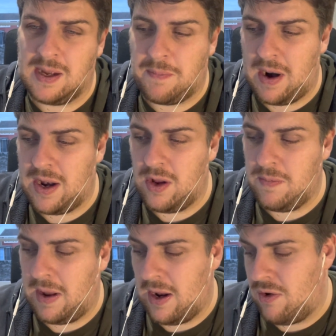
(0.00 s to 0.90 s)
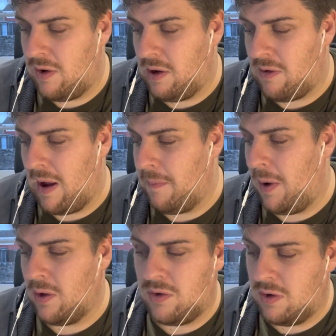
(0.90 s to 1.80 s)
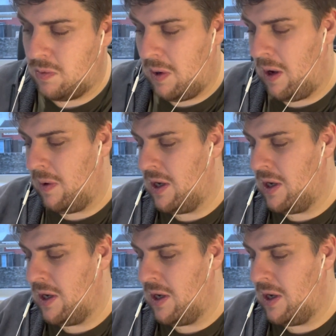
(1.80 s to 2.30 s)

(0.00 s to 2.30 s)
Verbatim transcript: a brand new manager in Graham Potter as well.